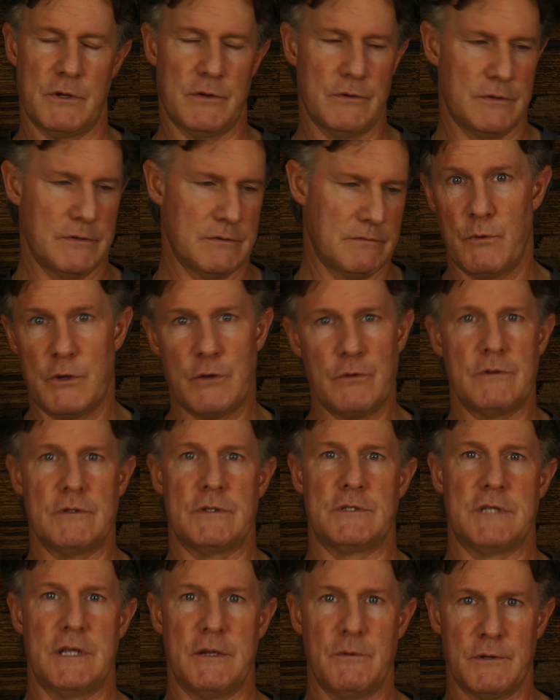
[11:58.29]
couldn't
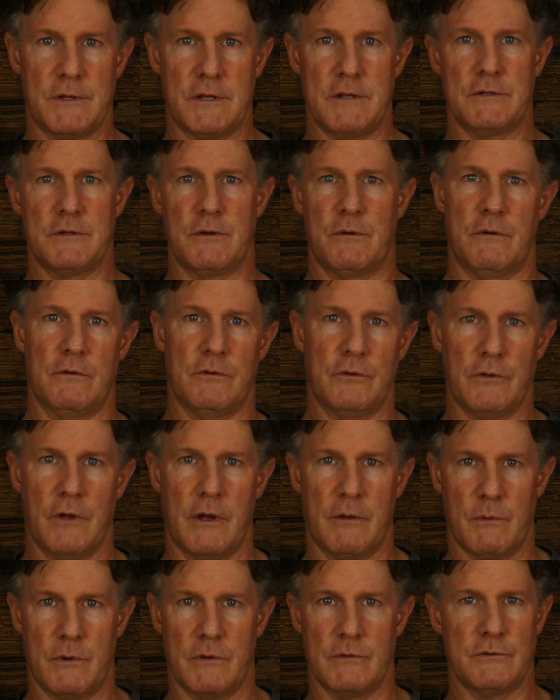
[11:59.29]
see what the interior looked
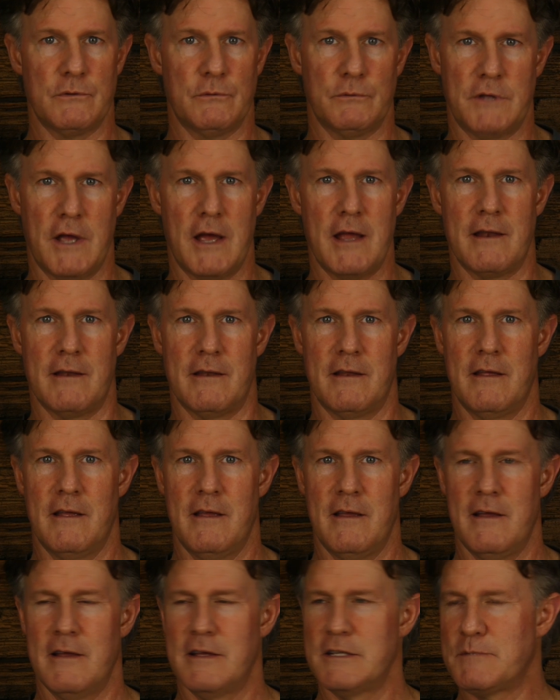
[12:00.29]
like when it was all done.
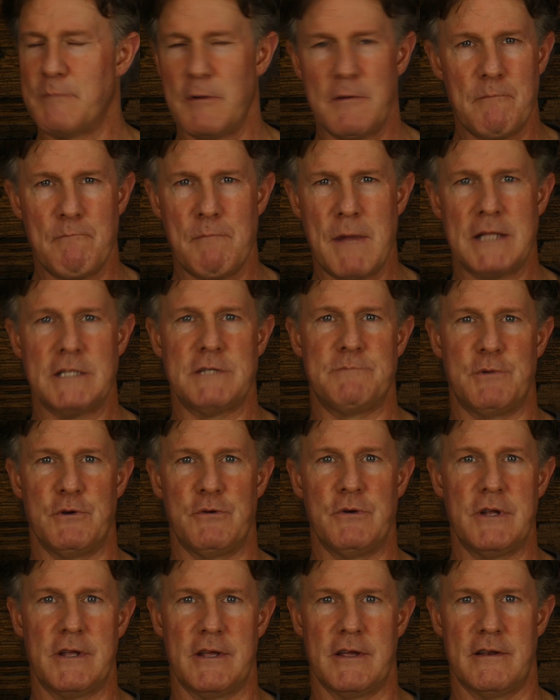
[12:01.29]
Spent months
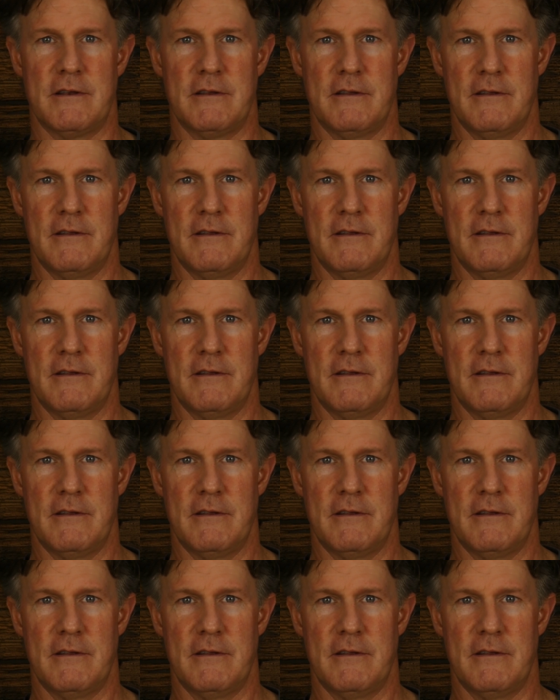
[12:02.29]
building it.